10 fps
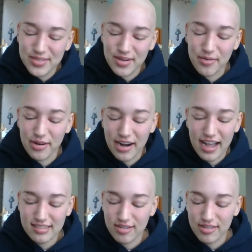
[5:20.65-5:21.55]
I wore
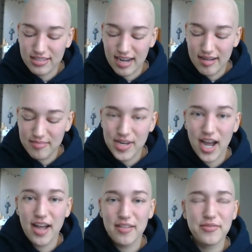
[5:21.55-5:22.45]
hats all the time,
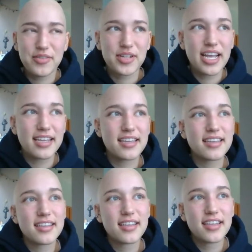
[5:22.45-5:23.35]
not for like
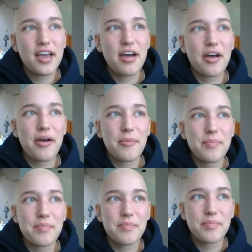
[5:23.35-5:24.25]

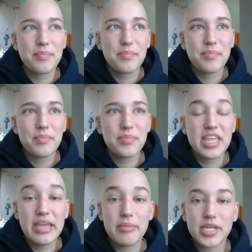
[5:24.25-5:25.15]

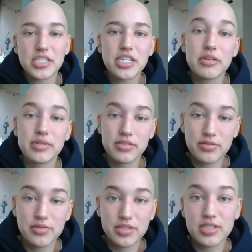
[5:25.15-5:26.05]
the image. It
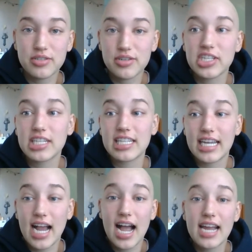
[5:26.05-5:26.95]
was strictly
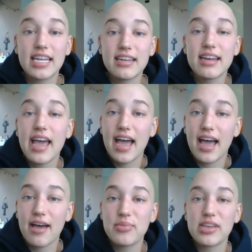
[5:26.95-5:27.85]
like I needed a
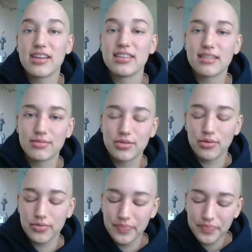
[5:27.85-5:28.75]
hat because I was
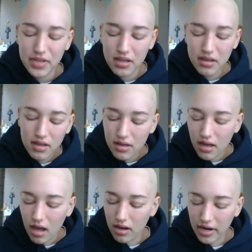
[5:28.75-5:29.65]
cold.
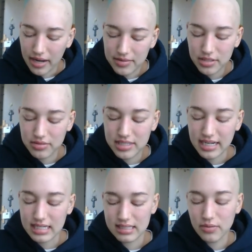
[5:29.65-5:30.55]
Okay, so
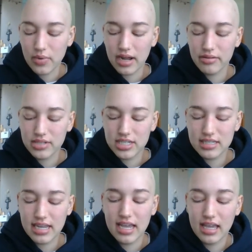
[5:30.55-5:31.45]
6, what I was
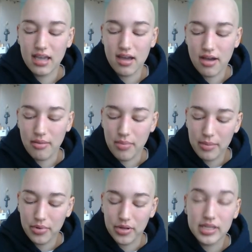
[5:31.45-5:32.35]
just saying,
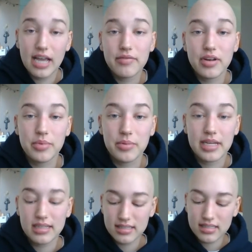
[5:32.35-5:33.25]
I put liven up the
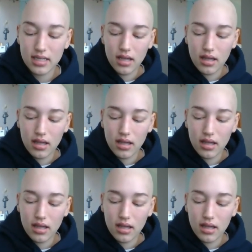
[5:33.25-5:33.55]
place.